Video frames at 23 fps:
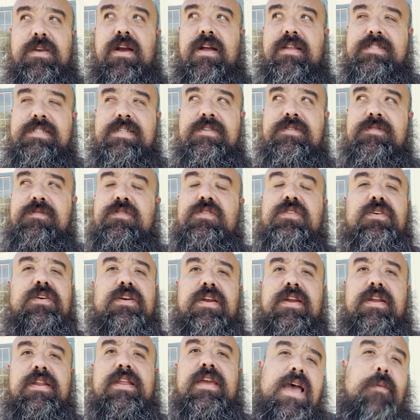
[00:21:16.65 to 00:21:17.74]
got to
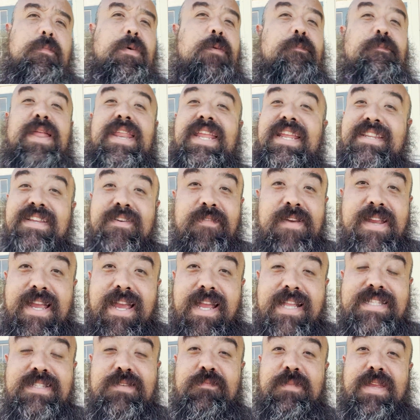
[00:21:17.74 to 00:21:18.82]
learn about many different
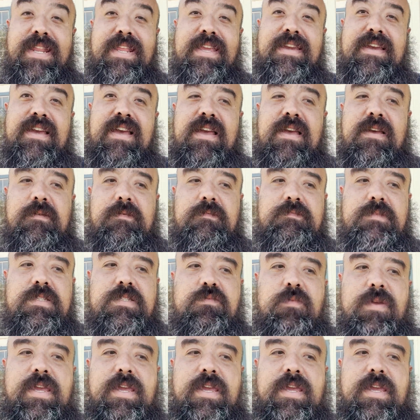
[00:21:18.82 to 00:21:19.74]
kinds of mediums.